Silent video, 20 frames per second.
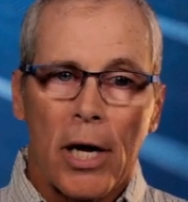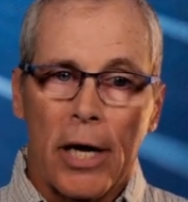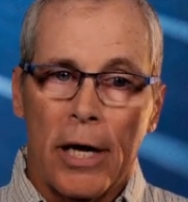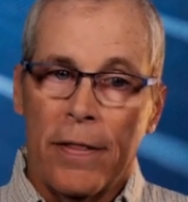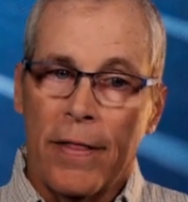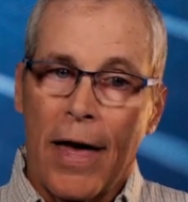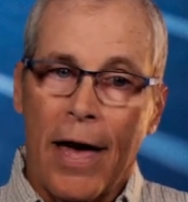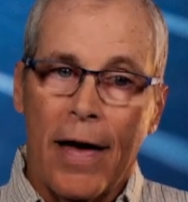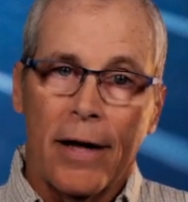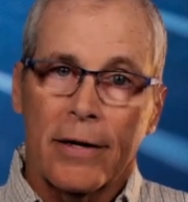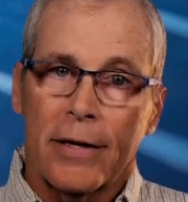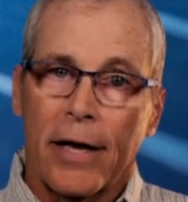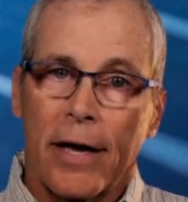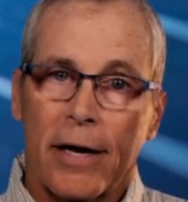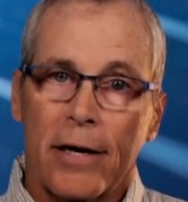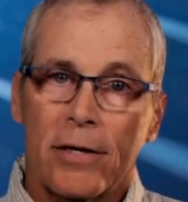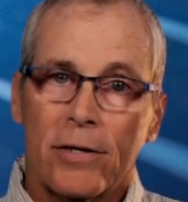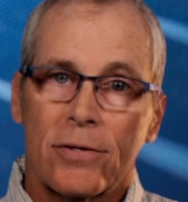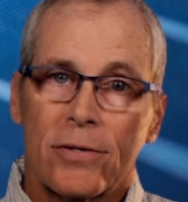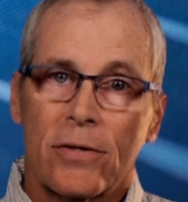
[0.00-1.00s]
In that
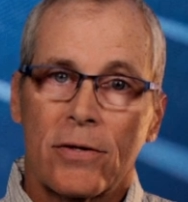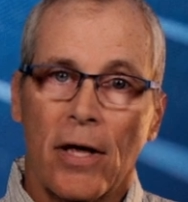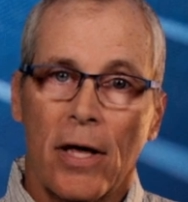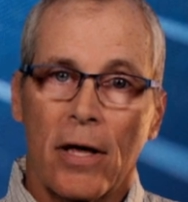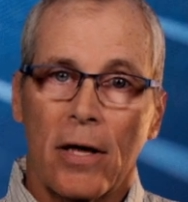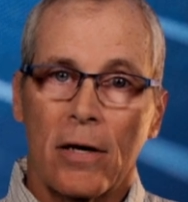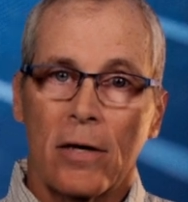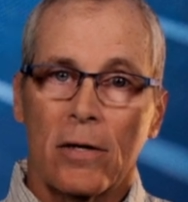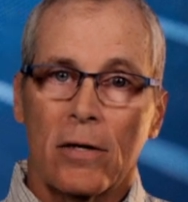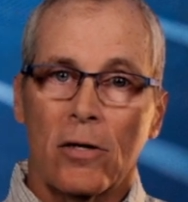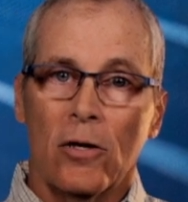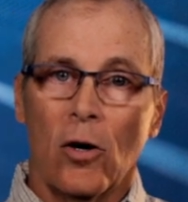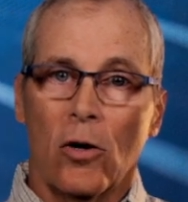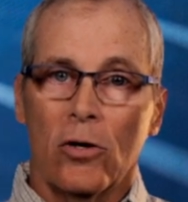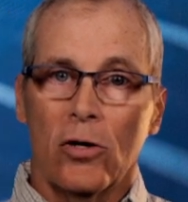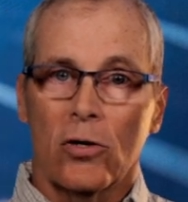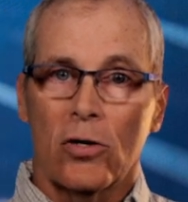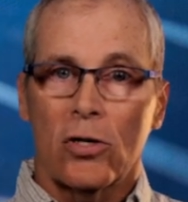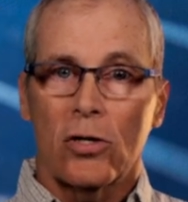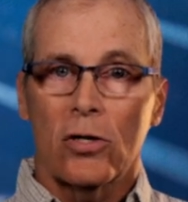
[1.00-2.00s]
case, then
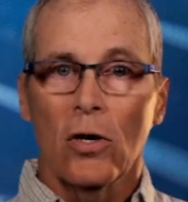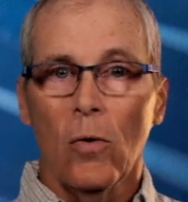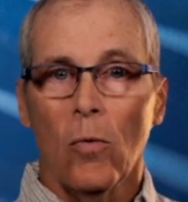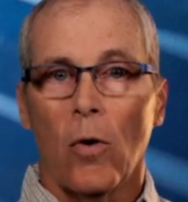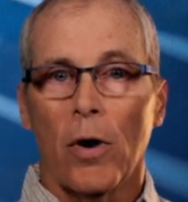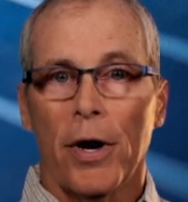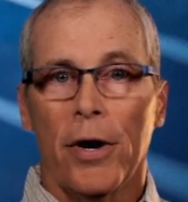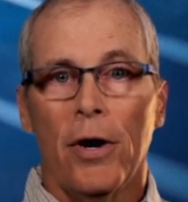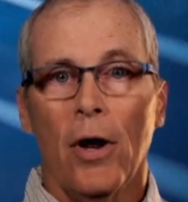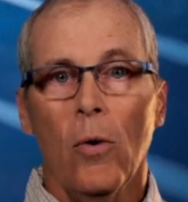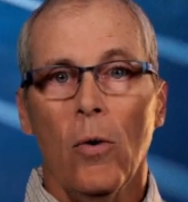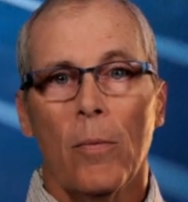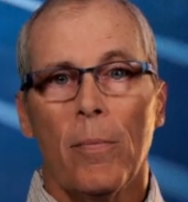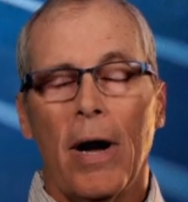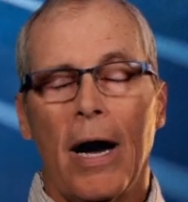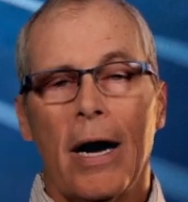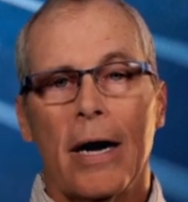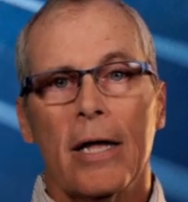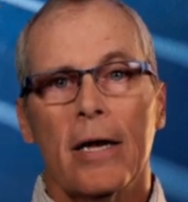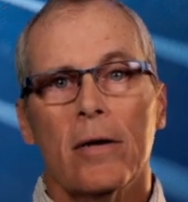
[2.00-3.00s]
you still want to know
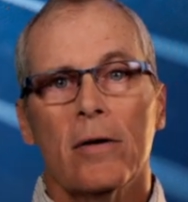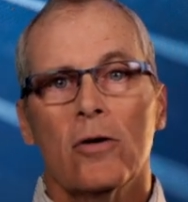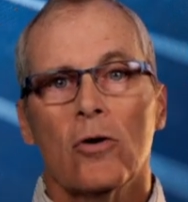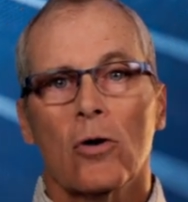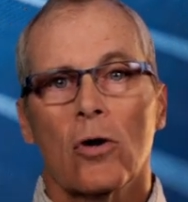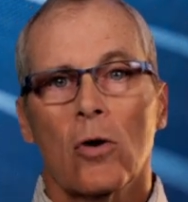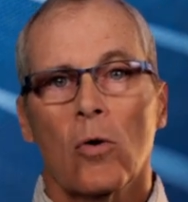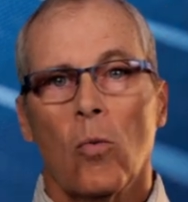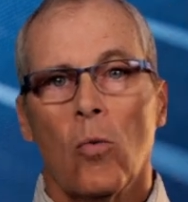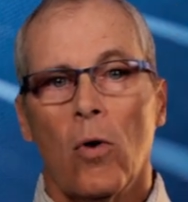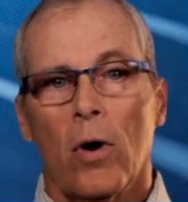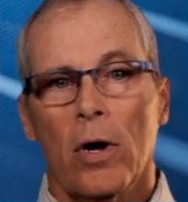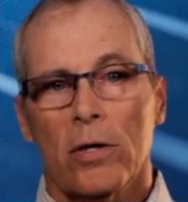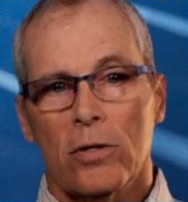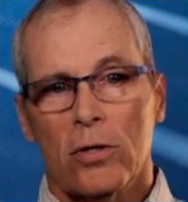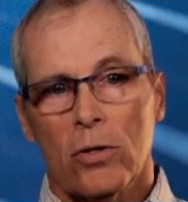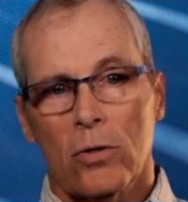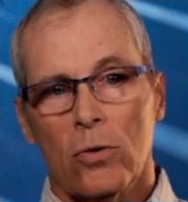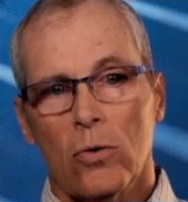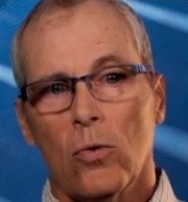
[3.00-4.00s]
about it. You're going to
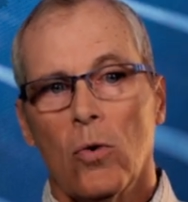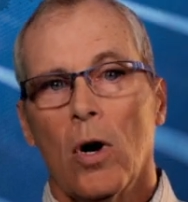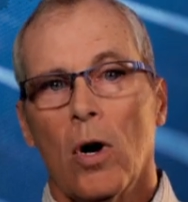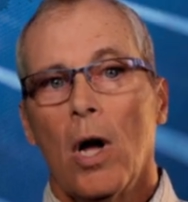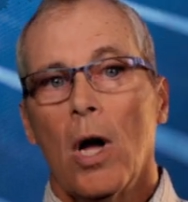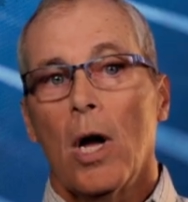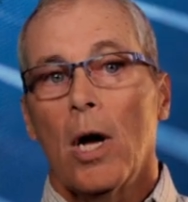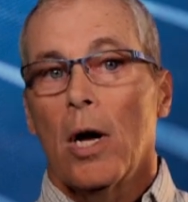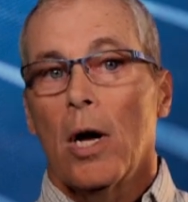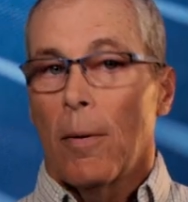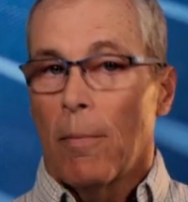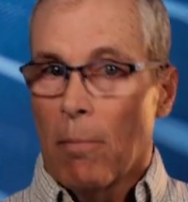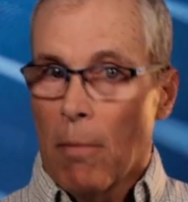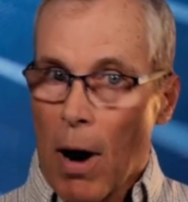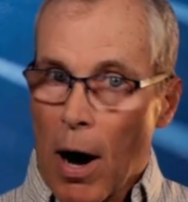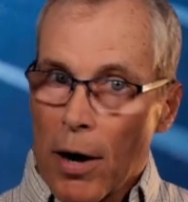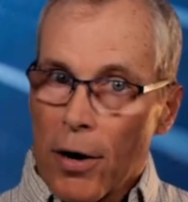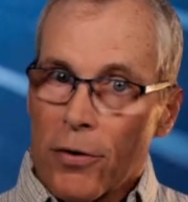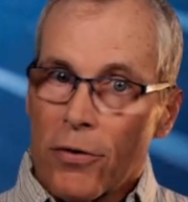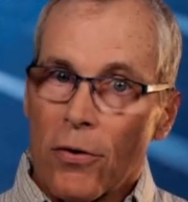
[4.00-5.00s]
want to
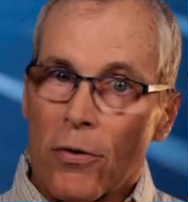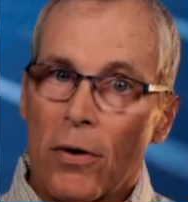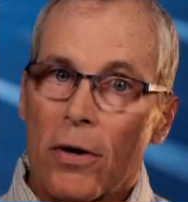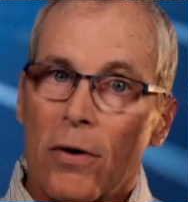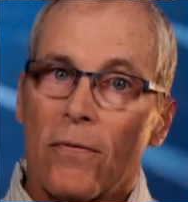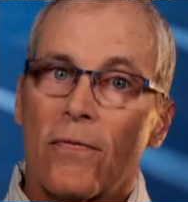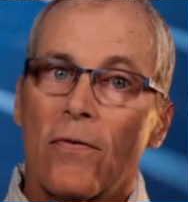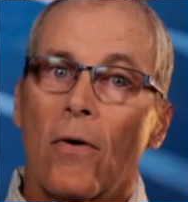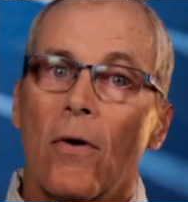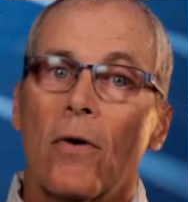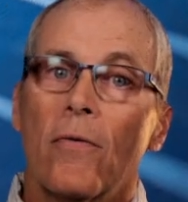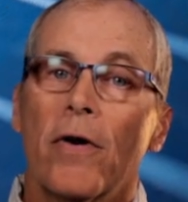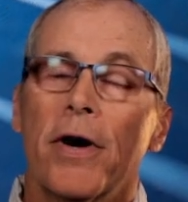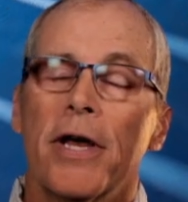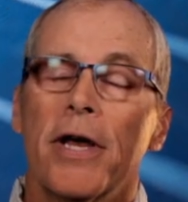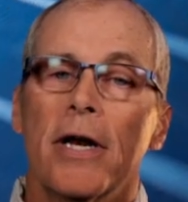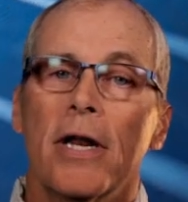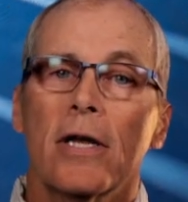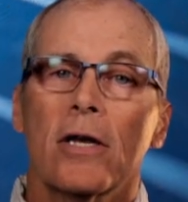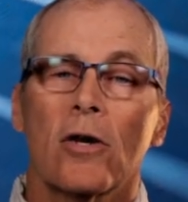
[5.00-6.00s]
monitor it for
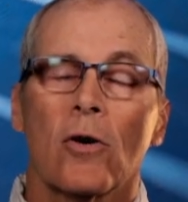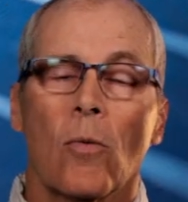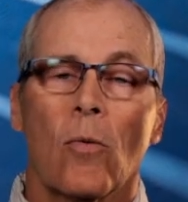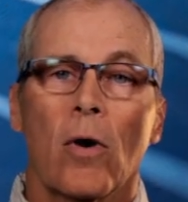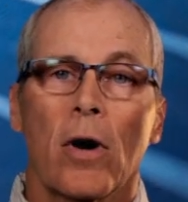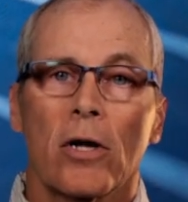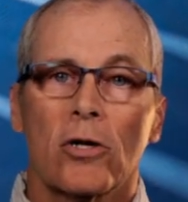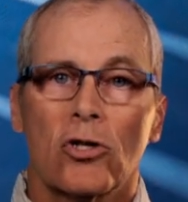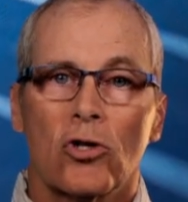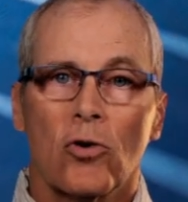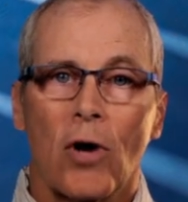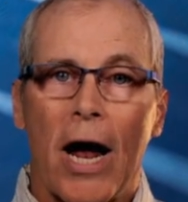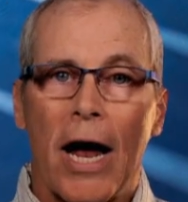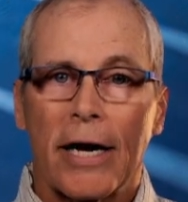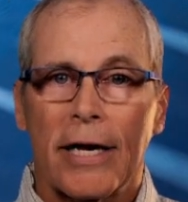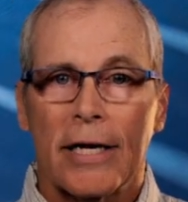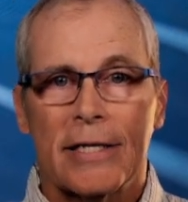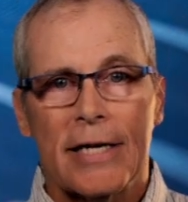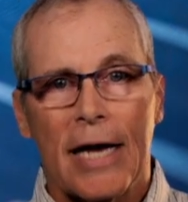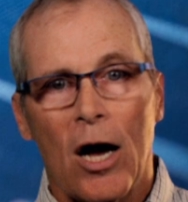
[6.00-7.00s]
overheating, and you want to
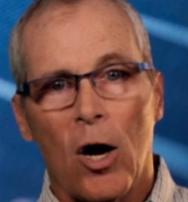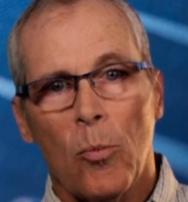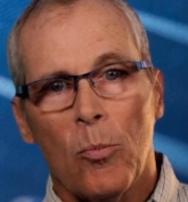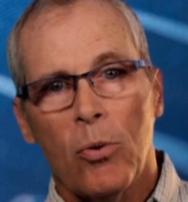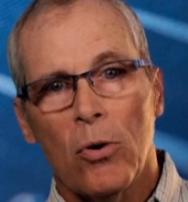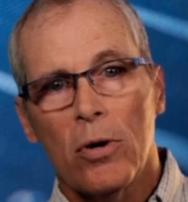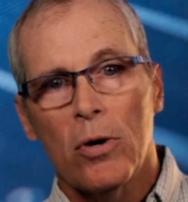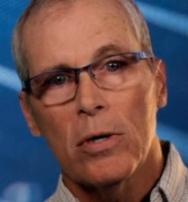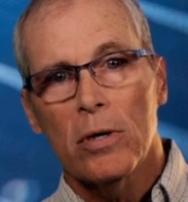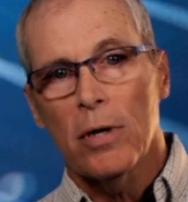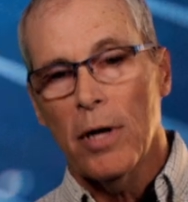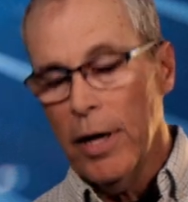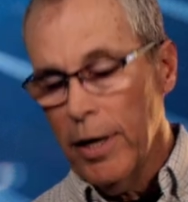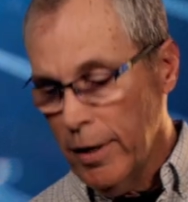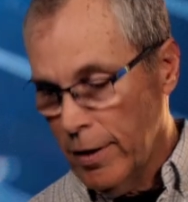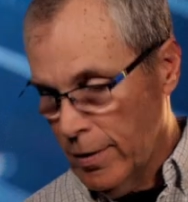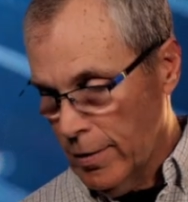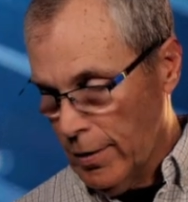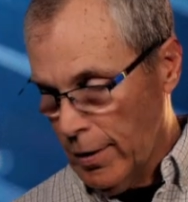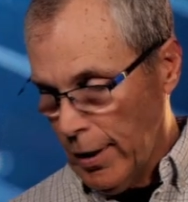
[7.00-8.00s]
track its output,
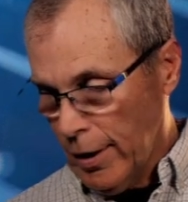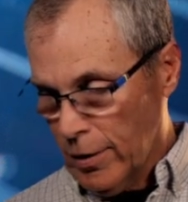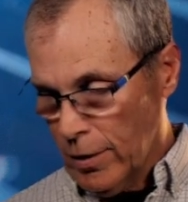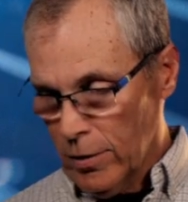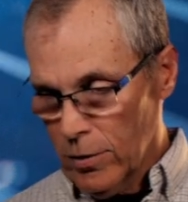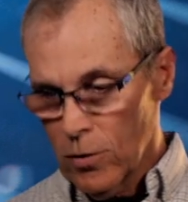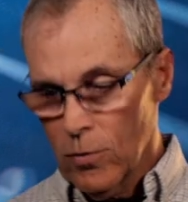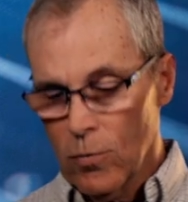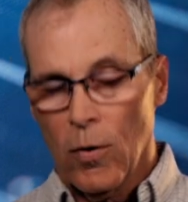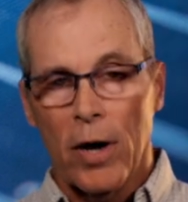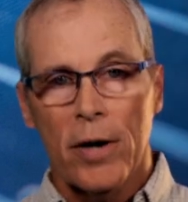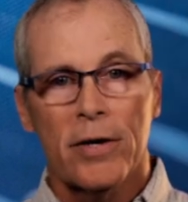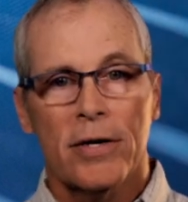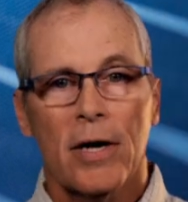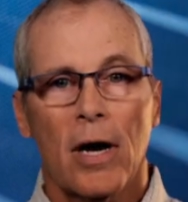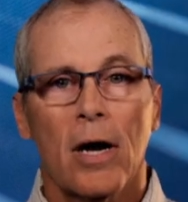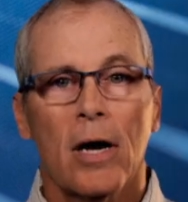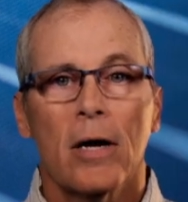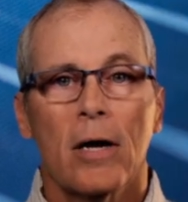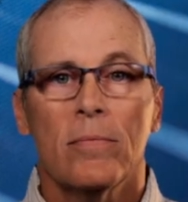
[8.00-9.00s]
and at the right
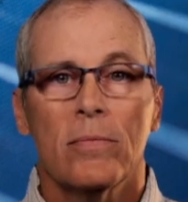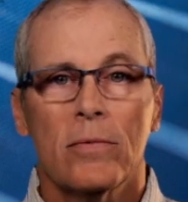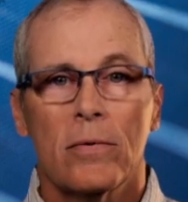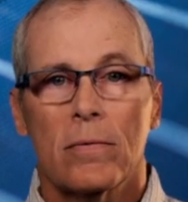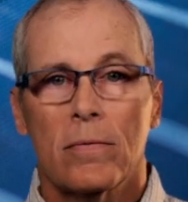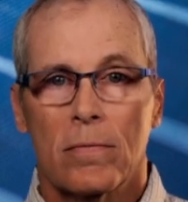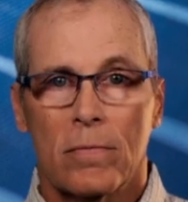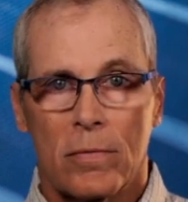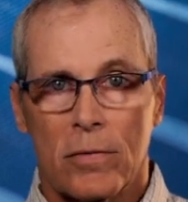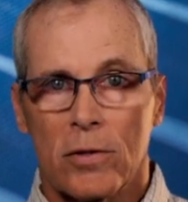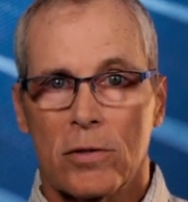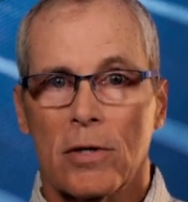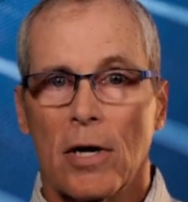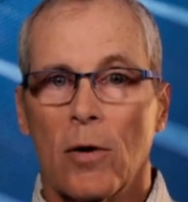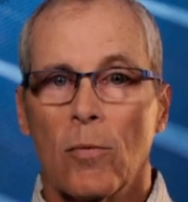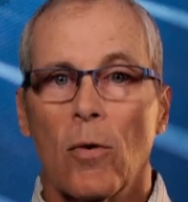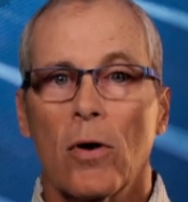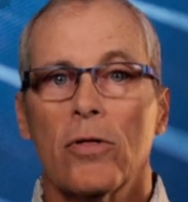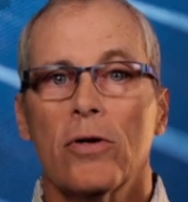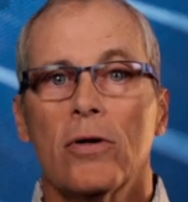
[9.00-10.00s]
time
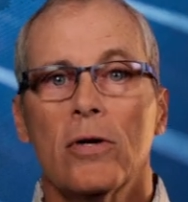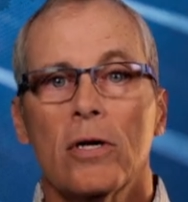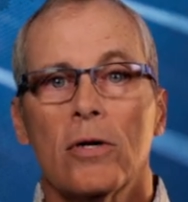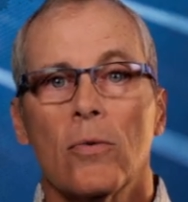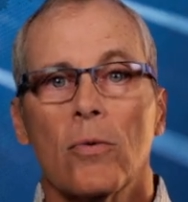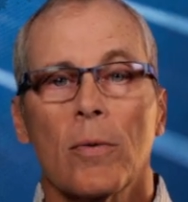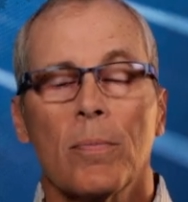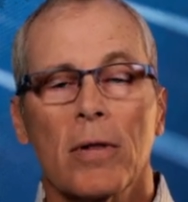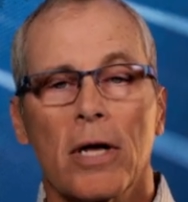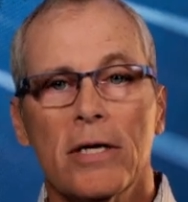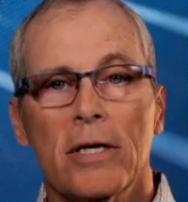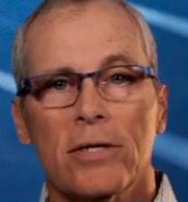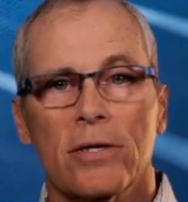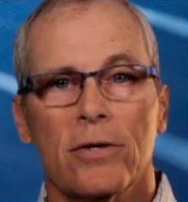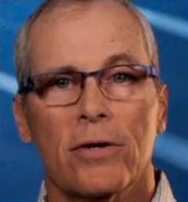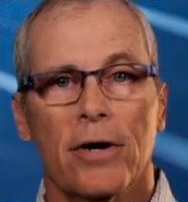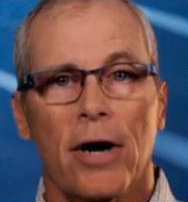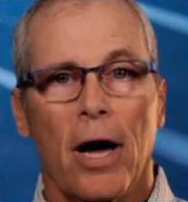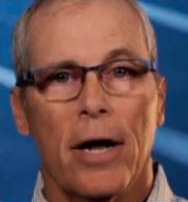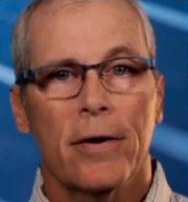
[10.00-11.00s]
decide whether you need to replace
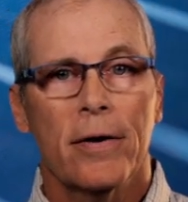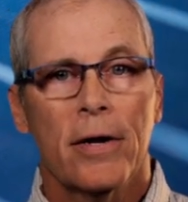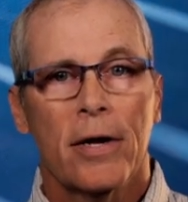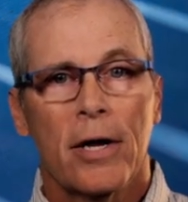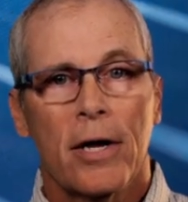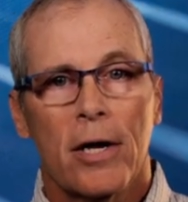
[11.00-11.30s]
it or not.